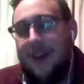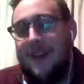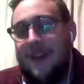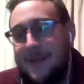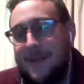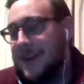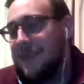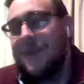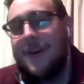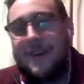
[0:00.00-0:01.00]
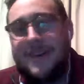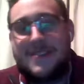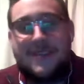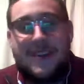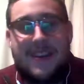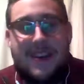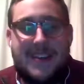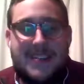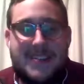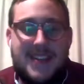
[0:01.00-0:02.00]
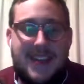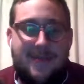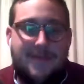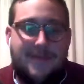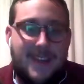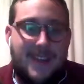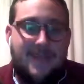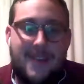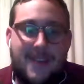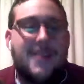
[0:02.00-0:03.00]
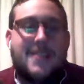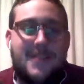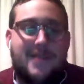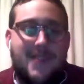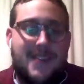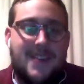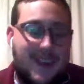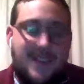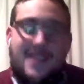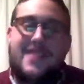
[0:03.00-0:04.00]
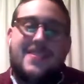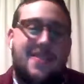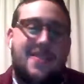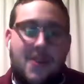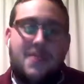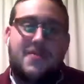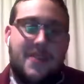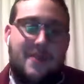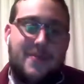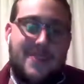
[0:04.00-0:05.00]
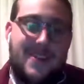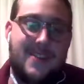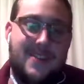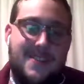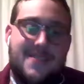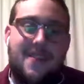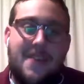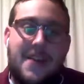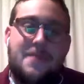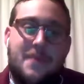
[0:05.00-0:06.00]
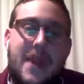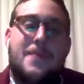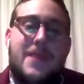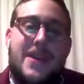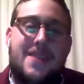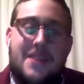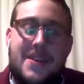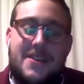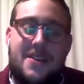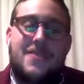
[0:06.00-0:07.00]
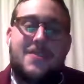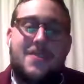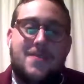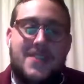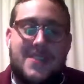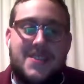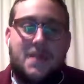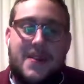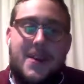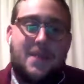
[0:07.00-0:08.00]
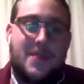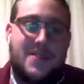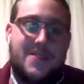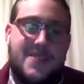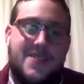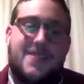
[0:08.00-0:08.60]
all of them are going to throw 120 innings if they're in Cleveland, unless their arms are amputated. So maybe we don't do the stupid competition